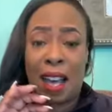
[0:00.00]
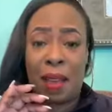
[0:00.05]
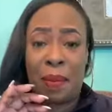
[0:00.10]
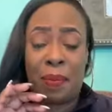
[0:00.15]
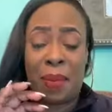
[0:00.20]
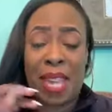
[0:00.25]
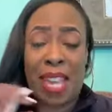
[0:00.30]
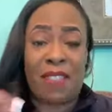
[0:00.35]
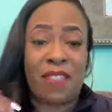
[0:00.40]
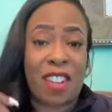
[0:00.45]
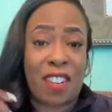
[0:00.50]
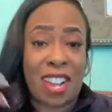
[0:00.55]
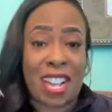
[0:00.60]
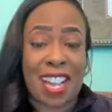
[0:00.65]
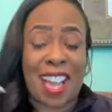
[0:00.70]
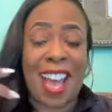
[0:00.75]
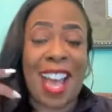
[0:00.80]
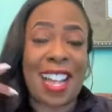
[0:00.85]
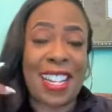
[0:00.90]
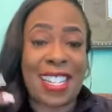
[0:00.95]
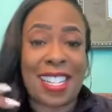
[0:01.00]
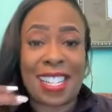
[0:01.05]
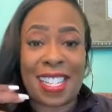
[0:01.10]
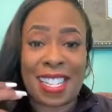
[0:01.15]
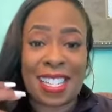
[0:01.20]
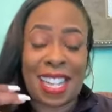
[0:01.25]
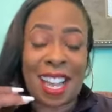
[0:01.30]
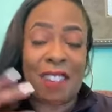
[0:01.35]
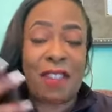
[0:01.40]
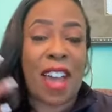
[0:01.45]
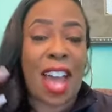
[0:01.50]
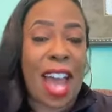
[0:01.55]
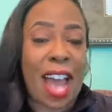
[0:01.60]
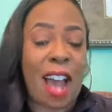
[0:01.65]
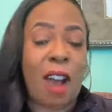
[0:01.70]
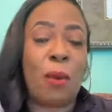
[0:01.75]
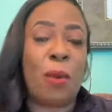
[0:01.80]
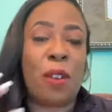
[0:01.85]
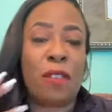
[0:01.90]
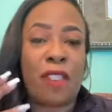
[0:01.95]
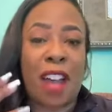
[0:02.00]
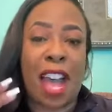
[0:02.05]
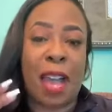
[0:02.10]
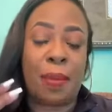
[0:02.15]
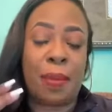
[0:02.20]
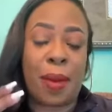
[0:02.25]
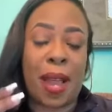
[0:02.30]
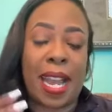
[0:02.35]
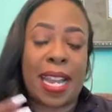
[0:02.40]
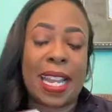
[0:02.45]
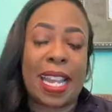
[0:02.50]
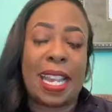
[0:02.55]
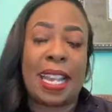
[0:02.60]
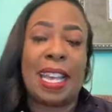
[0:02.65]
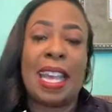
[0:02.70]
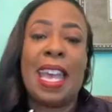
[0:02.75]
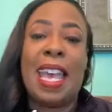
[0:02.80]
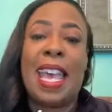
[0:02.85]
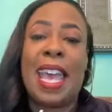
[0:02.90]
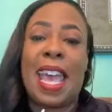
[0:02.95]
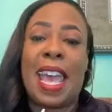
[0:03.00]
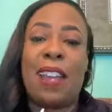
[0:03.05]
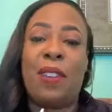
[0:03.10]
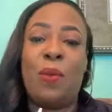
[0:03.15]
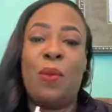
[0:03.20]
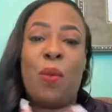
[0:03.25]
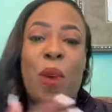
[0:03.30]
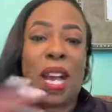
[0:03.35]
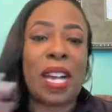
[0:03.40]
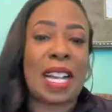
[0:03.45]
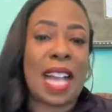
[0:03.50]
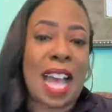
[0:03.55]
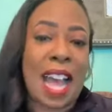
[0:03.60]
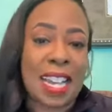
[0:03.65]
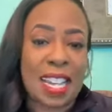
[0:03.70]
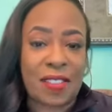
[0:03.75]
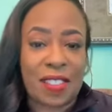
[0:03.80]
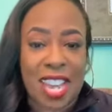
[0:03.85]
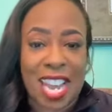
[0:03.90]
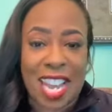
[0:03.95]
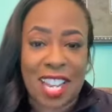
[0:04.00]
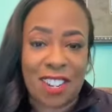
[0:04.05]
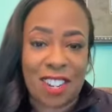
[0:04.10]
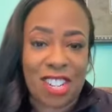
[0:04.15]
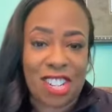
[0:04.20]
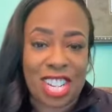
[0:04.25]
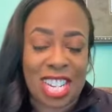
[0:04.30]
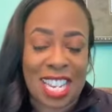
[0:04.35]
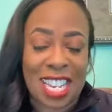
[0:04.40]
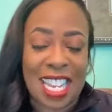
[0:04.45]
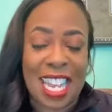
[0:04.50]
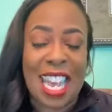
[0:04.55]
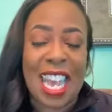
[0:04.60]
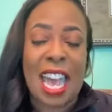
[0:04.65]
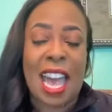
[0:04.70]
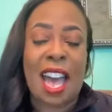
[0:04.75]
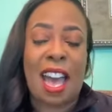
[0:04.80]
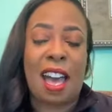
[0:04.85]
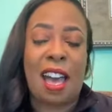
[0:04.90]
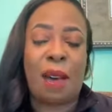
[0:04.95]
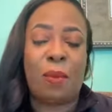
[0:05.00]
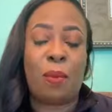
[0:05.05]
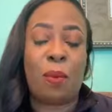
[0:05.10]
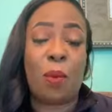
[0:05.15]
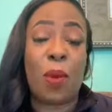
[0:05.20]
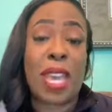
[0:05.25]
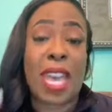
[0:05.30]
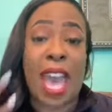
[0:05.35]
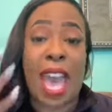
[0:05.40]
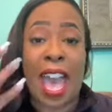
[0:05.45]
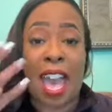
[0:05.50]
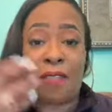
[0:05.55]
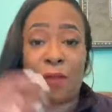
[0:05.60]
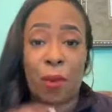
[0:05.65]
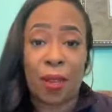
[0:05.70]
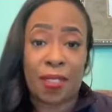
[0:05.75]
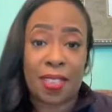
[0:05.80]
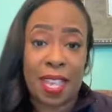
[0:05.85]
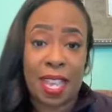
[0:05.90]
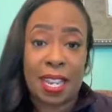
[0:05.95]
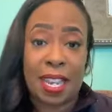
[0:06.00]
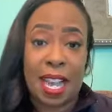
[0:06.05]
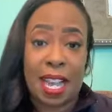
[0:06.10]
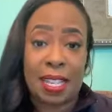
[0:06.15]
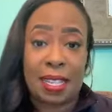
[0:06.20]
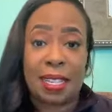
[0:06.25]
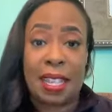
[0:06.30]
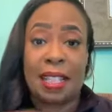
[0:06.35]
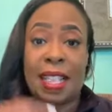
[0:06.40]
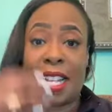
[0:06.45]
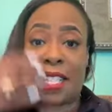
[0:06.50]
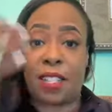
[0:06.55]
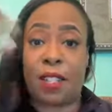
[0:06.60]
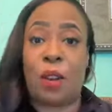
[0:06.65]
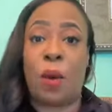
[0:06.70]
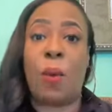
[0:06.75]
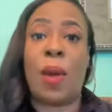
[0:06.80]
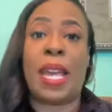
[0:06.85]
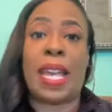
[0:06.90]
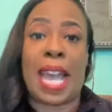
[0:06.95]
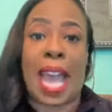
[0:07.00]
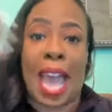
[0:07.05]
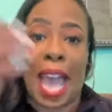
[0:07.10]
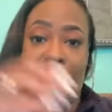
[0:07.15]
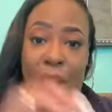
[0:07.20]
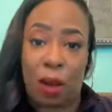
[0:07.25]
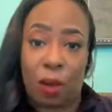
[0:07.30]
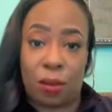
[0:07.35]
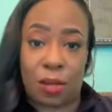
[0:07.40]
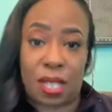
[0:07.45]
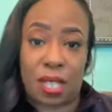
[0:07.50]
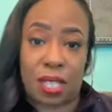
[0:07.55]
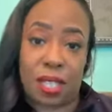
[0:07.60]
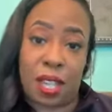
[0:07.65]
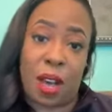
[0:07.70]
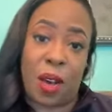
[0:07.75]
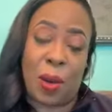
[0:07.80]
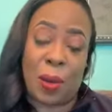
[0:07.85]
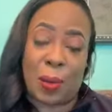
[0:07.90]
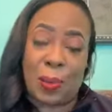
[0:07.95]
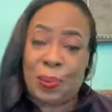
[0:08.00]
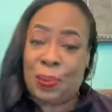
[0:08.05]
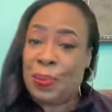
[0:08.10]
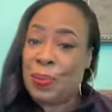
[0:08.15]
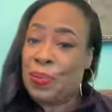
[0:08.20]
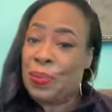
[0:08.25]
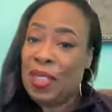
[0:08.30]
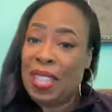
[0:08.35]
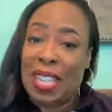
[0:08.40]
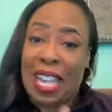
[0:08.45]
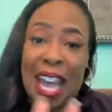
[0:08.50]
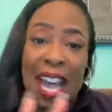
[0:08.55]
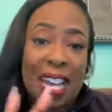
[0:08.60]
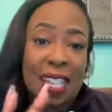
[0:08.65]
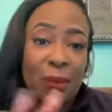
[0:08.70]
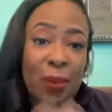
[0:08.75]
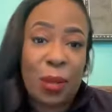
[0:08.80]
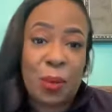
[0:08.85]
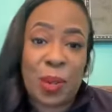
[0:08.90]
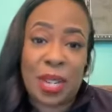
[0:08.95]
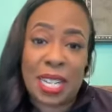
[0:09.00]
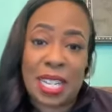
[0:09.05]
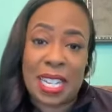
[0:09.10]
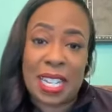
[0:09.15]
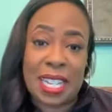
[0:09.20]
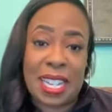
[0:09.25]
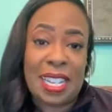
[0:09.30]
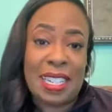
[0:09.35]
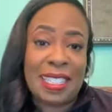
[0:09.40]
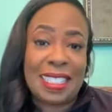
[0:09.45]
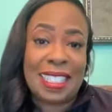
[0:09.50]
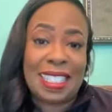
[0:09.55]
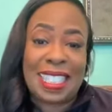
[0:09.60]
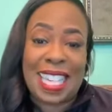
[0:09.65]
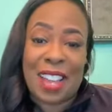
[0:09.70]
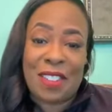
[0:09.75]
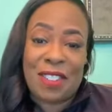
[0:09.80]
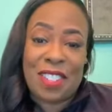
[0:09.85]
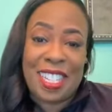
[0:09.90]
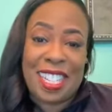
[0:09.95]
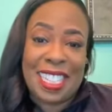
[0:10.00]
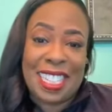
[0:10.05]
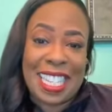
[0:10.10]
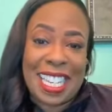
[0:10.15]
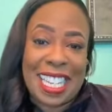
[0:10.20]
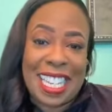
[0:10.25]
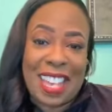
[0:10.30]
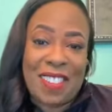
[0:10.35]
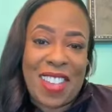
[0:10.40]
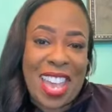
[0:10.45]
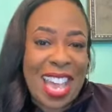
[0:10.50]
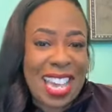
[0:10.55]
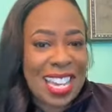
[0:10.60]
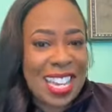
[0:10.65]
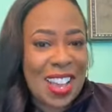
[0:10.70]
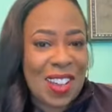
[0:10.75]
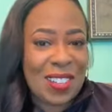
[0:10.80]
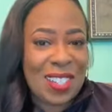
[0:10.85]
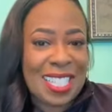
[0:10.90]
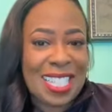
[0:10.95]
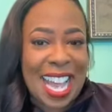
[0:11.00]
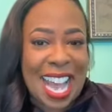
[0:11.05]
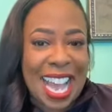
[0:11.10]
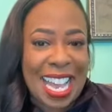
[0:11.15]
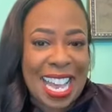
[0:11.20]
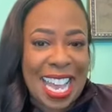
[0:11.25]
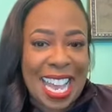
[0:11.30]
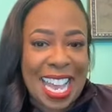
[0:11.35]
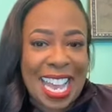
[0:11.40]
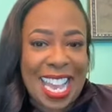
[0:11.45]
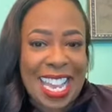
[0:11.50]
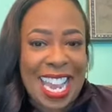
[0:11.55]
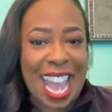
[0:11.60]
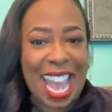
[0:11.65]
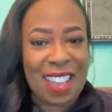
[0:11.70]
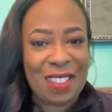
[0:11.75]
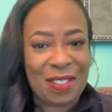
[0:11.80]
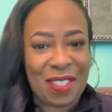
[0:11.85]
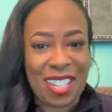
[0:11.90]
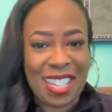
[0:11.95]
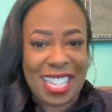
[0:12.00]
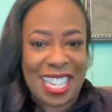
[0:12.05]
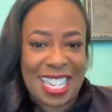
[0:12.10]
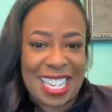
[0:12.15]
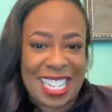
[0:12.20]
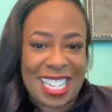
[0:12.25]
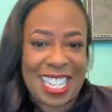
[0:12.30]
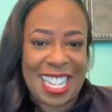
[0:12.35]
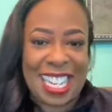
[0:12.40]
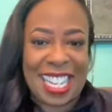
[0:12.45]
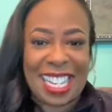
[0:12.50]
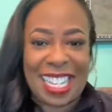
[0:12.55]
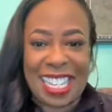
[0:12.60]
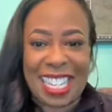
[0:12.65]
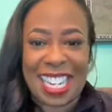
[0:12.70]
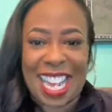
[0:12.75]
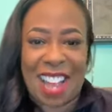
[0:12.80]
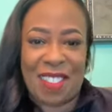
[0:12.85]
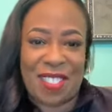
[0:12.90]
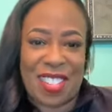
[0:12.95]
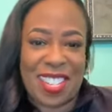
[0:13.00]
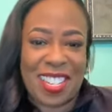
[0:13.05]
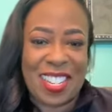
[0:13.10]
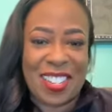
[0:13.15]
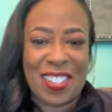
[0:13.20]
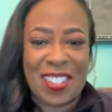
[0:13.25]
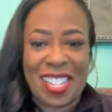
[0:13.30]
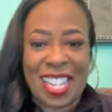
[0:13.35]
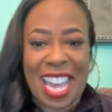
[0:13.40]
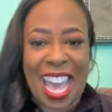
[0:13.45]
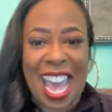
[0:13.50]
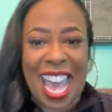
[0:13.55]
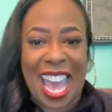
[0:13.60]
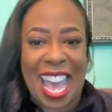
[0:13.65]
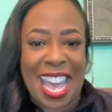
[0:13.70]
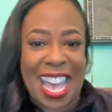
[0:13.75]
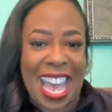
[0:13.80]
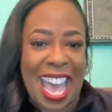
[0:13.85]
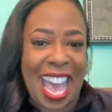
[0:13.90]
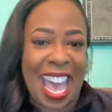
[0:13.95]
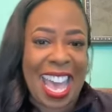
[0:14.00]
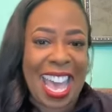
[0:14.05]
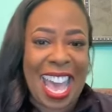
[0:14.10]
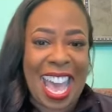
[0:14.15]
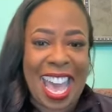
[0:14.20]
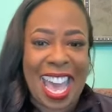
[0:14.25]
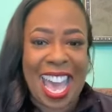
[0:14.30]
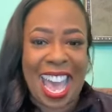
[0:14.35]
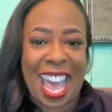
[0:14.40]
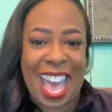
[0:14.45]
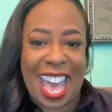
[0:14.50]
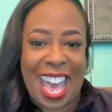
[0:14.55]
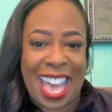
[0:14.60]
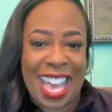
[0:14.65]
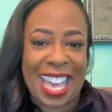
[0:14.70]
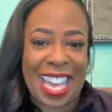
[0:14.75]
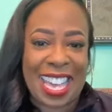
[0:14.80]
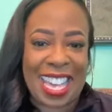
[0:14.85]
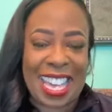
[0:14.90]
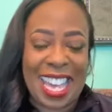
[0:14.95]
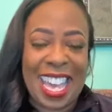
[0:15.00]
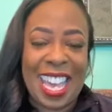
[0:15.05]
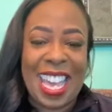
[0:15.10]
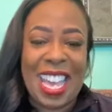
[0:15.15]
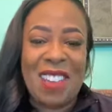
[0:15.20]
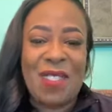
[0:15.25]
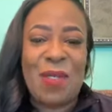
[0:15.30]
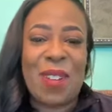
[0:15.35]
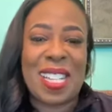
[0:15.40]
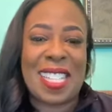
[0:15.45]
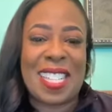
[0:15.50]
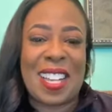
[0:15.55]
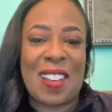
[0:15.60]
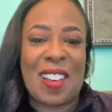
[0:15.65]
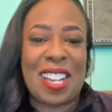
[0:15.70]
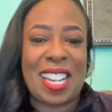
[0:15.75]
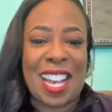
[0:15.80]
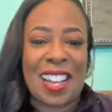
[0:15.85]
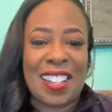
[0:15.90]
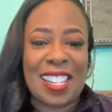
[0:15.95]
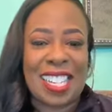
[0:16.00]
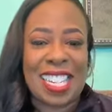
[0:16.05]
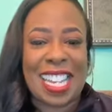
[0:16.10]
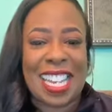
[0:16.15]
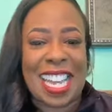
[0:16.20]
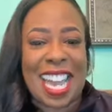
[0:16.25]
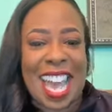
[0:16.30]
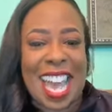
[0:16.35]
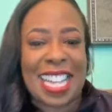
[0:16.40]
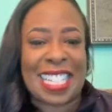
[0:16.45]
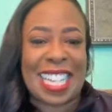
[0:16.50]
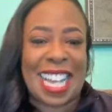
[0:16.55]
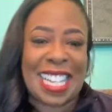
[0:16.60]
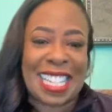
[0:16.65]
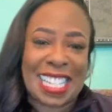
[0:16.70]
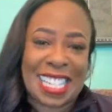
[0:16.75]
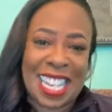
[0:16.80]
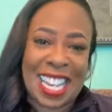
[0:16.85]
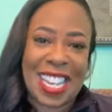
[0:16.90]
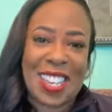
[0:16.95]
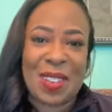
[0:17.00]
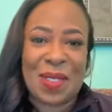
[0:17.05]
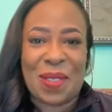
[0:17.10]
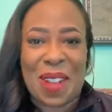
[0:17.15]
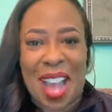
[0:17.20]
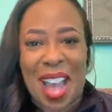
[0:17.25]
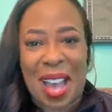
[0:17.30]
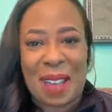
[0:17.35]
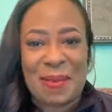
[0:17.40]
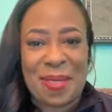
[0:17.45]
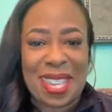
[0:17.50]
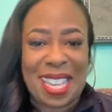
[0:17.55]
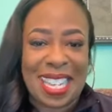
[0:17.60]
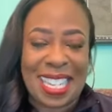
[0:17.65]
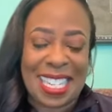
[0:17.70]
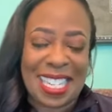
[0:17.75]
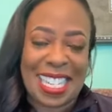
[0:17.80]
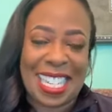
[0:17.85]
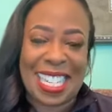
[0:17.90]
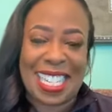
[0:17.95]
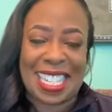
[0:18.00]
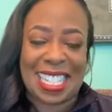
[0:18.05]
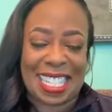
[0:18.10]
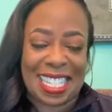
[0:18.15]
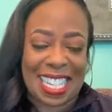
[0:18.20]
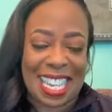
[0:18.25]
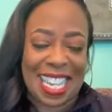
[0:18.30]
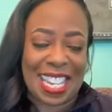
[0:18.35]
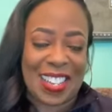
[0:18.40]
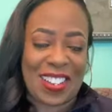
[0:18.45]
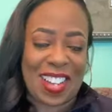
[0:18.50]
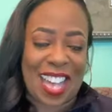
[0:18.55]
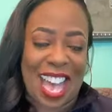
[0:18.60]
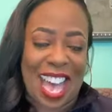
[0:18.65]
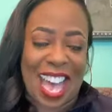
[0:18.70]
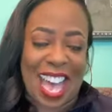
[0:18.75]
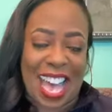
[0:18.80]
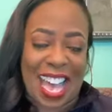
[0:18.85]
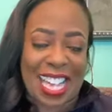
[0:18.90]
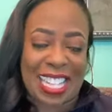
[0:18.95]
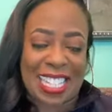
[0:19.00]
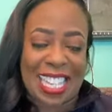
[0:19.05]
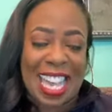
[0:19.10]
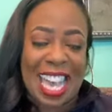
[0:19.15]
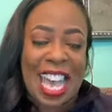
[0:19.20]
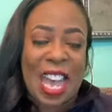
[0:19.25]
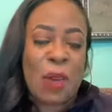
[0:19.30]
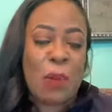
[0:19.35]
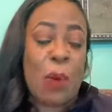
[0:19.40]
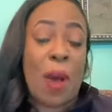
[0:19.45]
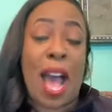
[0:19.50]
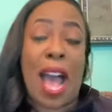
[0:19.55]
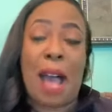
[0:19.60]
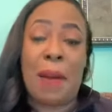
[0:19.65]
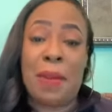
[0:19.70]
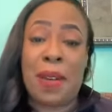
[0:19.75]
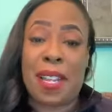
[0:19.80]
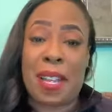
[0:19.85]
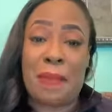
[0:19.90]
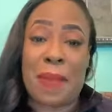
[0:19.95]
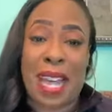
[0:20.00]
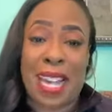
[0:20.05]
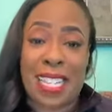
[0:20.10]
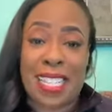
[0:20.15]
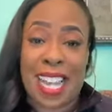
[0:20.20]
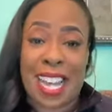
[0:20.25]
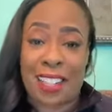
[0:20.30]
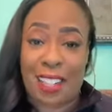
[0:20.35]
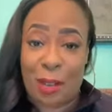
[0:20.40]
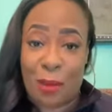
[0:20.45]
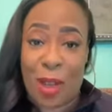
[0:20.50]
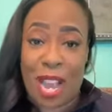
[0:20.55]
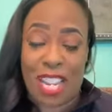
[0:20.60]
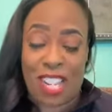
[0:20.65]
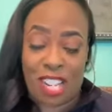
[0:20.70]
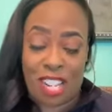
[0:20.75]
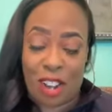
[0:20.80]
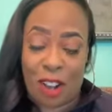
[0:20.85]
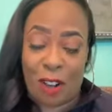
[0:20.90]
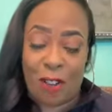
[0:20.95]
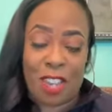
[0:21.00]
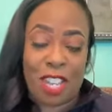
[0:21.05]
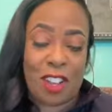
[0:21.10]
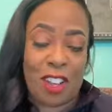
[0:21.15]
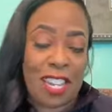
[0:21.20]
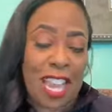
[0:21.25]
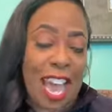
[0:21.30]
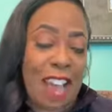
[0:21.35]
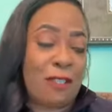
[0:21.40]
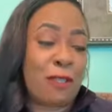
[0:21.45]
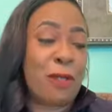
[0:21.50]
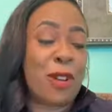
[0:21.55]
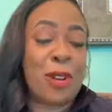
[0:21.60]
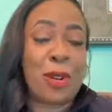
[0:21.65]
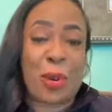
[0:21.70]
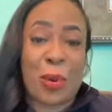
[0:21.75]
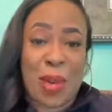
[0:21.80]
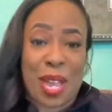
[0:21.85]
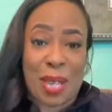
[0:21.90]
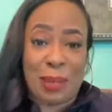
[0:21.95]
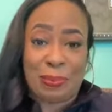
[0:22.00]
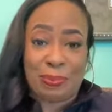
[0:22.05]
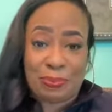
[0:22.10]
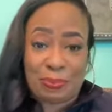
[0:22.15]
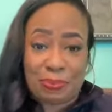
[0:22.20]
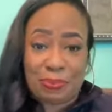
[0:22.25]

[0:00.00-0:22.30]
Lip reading: being very conscious of how we're vibrating and what kind of energy we have within us that's going out. So guys, we want to definitely hello, Diane. Hey, Felicia. Good afternoon, Kay. Hey. What's going on, G Cakes? I see you, Robin. Good to see you guys. Well, I'm going to make a declaration over your life real quick.